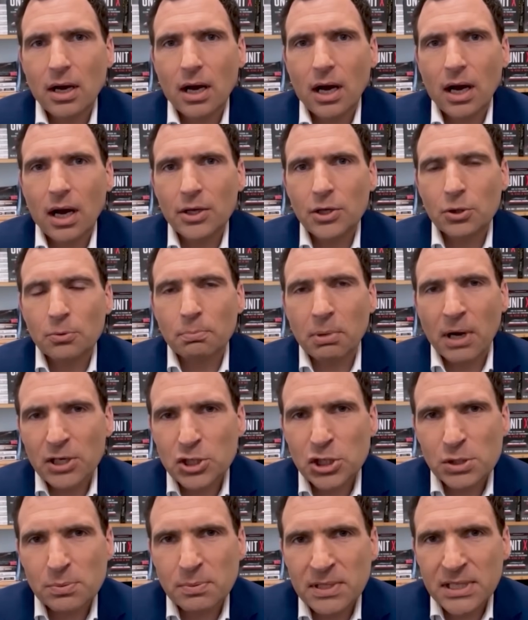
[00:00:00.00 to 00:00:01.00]
Uh, your
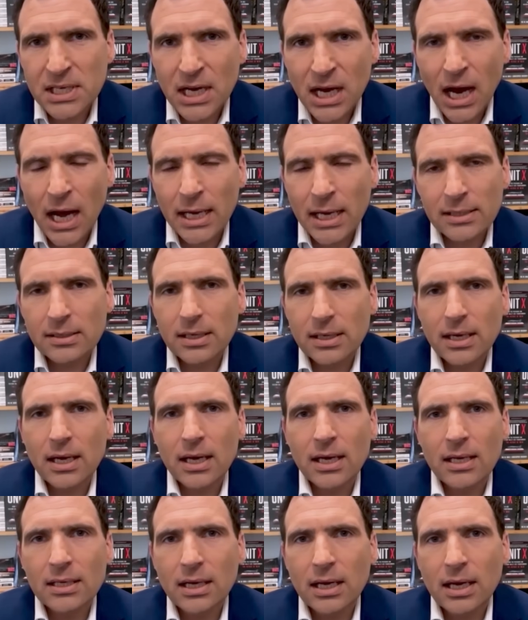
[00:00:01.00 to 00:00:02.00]
budget's been cut."
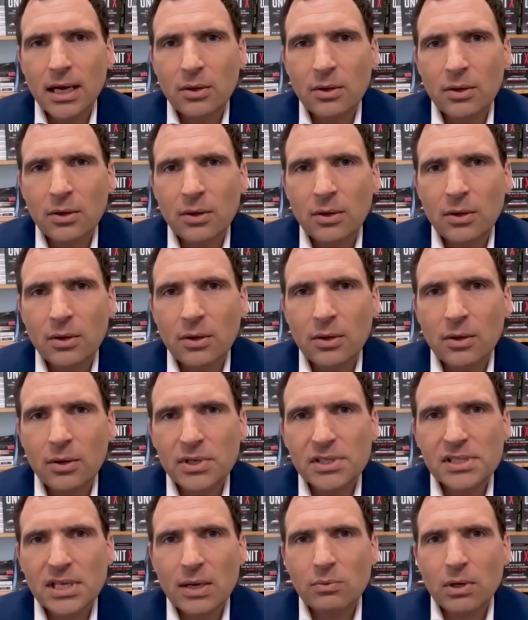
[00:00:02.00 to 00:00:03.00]
And uh,
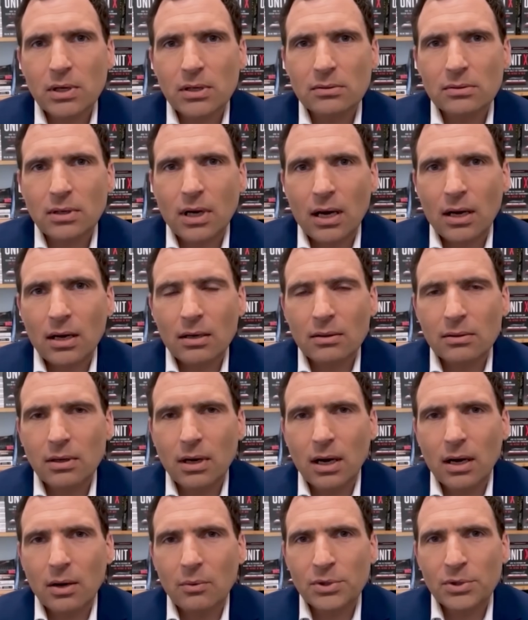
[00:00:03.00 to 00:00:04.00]
we said, well, uh, uh,
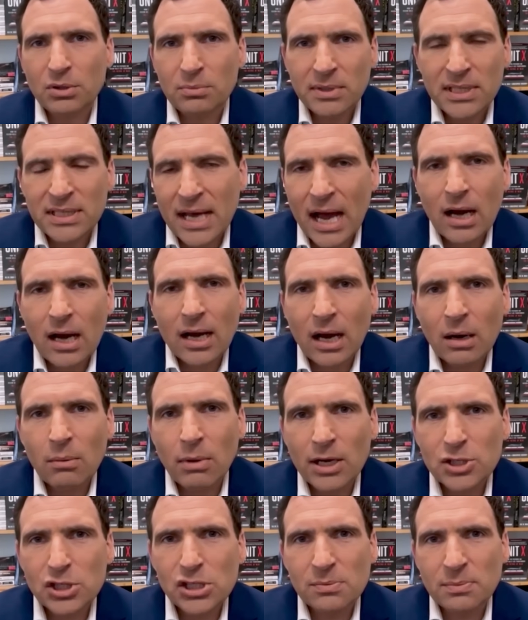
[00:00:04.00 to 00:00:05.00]
what do you mean? How, how much
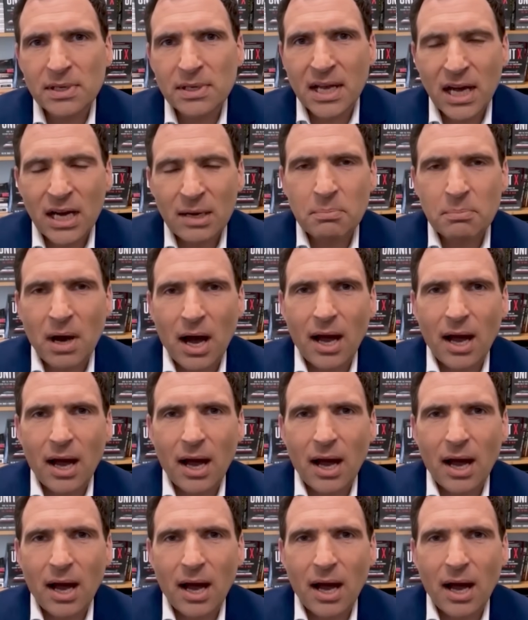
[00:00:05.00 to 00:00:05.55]
has it been cut by?